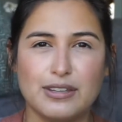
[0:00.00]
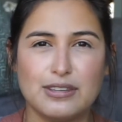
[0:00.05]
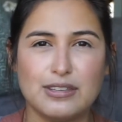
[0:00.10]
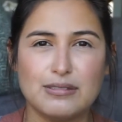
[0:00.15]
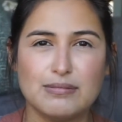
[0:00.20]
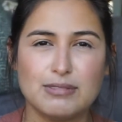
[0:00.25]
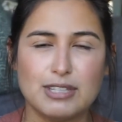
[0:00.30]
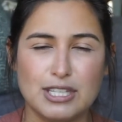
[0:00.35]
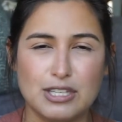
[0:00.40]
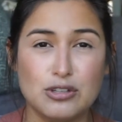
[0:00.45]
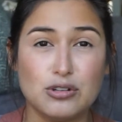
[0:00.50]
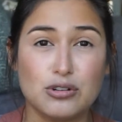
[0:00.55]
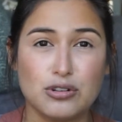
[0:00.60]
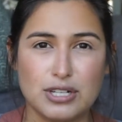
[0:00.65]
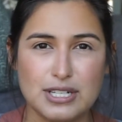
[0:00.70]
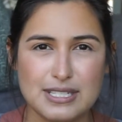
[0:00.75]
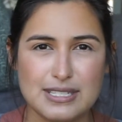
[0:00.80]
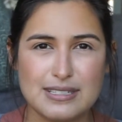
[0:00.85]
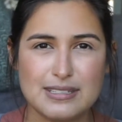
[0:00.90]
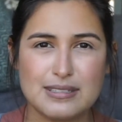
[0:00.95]
the
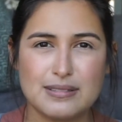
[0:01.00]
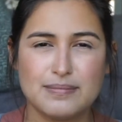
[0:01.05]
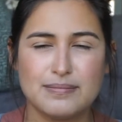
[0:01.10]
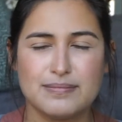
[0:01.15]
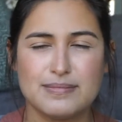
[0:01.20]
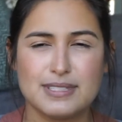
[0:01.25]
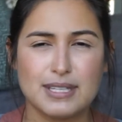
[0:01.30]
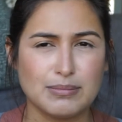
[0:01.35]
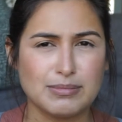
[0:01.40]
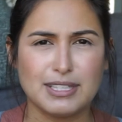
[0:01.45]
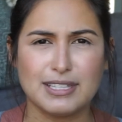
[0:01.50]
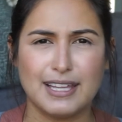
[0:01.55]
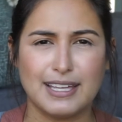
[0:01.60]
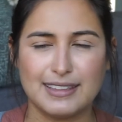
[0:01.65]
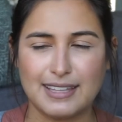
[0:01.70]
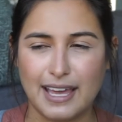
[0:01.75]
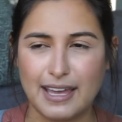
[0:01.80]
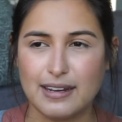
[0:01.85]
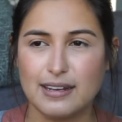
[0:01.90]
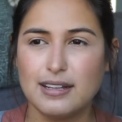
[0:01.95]
uterus, something like
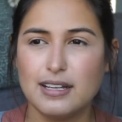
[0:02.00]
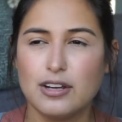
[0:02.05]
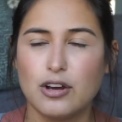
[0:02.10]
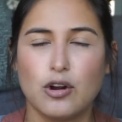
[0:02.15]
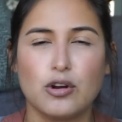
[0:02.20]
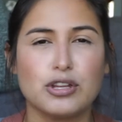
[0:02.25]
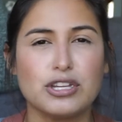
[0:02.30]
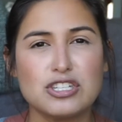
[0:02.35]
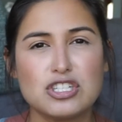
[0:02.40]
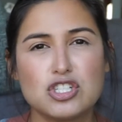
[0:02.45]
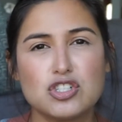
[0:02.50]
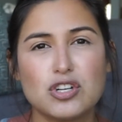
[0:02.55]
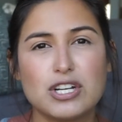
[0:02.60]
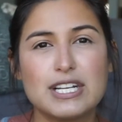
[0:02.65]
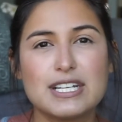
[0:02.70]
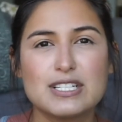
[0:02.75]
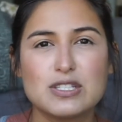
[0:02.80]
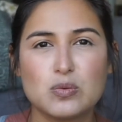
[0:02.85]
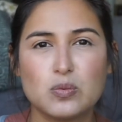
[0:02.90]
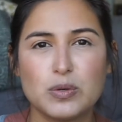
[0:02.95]
that. Or the
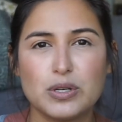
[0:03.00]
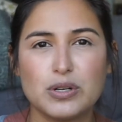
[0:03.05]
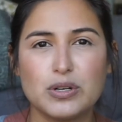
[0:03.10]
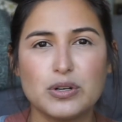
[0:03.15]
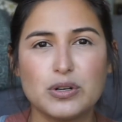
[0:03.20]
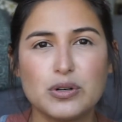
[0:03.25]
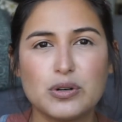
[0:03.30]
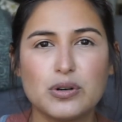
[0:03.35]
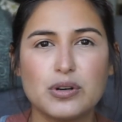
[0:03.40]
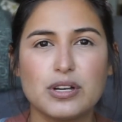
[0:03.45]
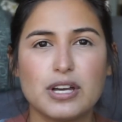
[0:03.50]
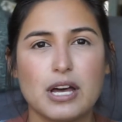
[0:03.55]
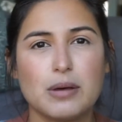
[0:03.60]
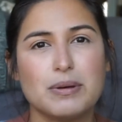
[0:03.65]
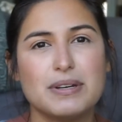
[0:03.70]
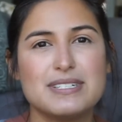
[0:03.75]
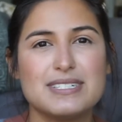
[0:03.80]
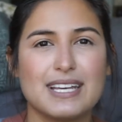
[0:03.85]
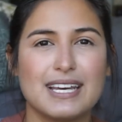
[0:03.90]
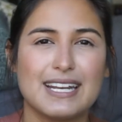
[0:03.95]
strings will come
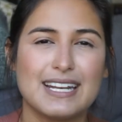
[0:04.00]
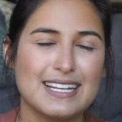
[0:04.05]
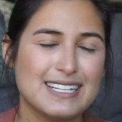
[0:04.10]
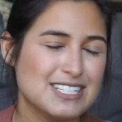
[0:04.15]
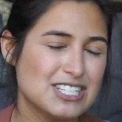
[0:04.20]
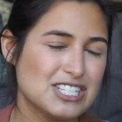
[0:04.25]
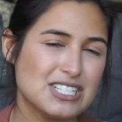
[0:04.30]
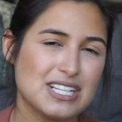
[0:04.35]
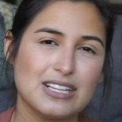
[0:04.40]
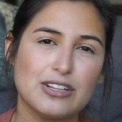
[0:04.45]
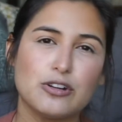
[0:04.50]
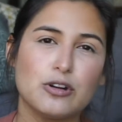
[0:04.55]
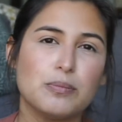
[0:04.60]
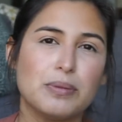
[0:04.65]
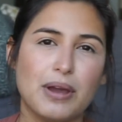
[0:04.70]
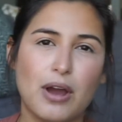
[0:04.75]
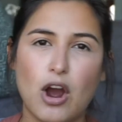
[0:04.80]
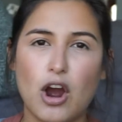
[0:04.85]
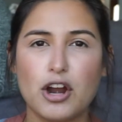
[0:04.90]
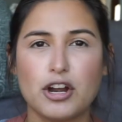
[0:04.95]
undone and it's just a little
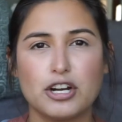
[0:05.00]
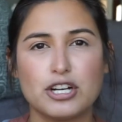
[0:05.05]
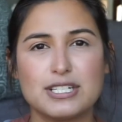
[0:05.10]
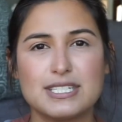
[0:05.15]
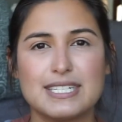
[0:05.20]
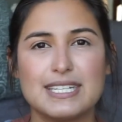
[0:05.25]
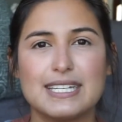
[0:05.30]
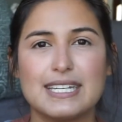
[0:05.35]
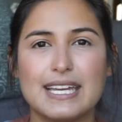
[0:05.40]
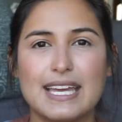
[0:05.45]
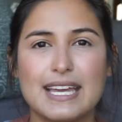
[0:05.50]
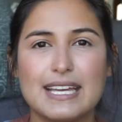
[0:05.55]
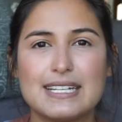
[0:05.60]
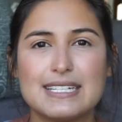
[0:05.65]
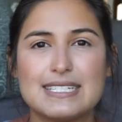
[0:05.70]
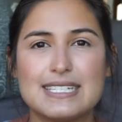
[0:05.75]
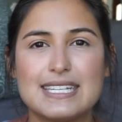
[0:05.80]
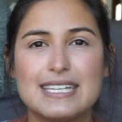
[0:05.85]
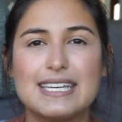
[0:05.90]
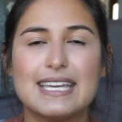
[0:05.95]
bit harder
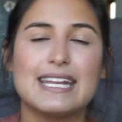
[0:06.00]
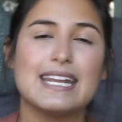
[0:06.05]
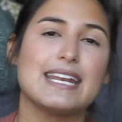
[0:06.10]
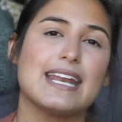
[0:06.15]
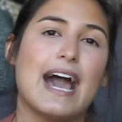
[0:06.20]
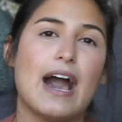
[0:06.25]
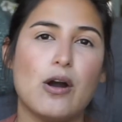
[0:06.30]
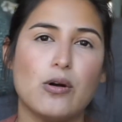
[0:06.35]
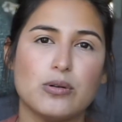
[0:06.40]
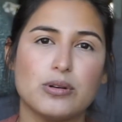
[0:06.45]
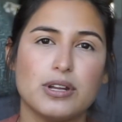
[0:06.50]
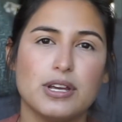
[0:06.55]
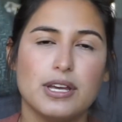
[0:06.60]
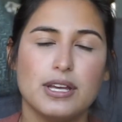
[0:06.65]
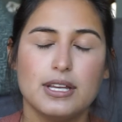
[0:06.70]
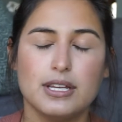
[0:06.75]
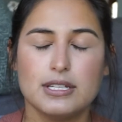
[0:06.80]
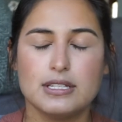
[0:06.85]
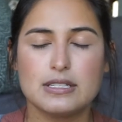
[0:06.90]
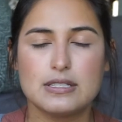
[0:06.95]
to get it out.
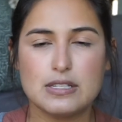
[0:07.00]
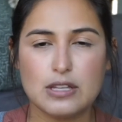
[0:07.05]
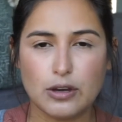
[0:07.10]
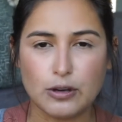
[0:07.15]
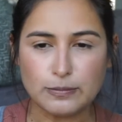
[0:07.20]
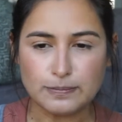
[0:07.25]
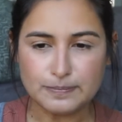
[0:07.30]
So